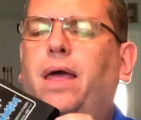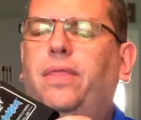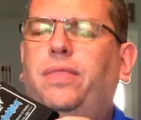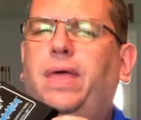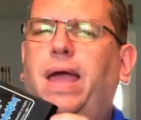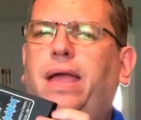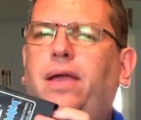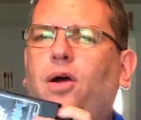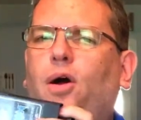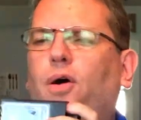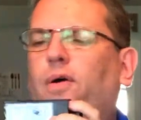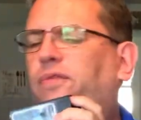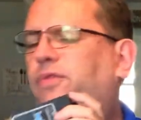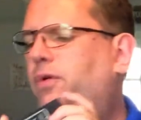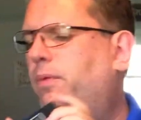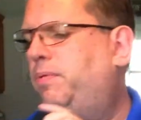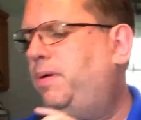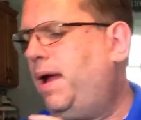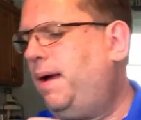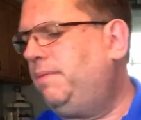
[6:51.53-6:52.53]
They go
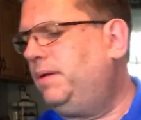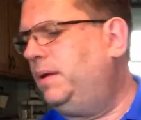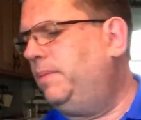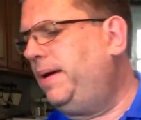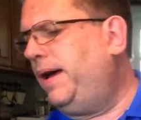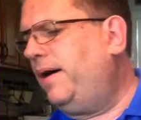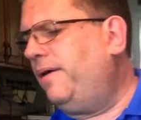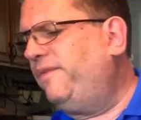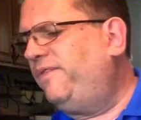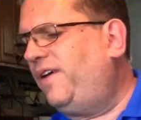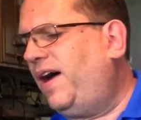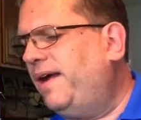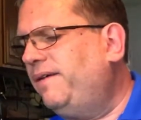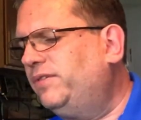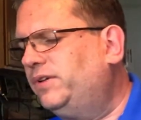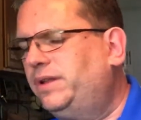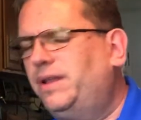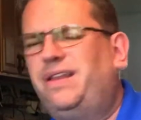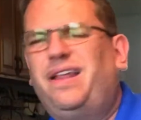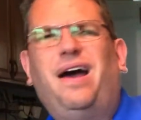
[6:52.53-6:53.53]
for probably about
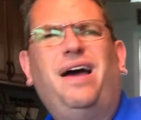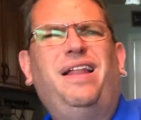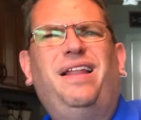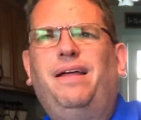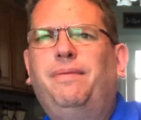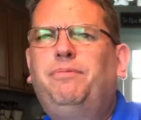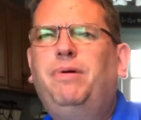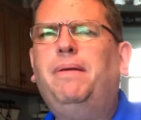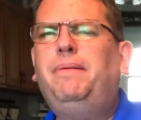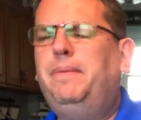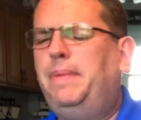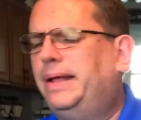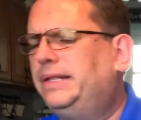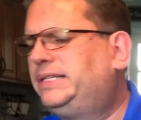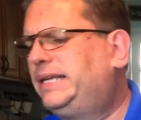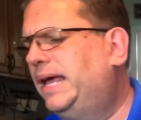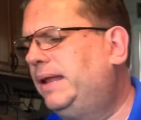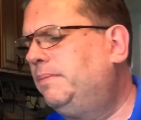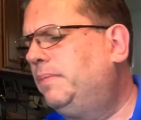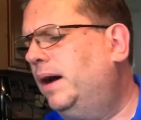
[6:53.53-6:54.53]
probably
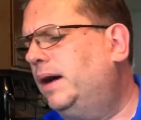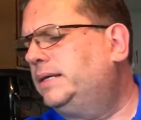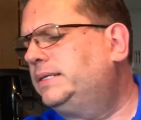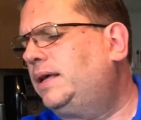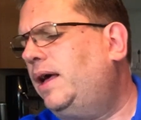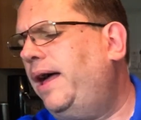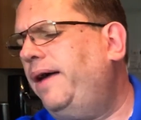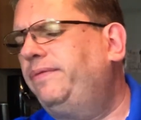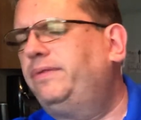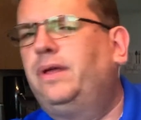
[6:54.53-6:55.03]
about $10.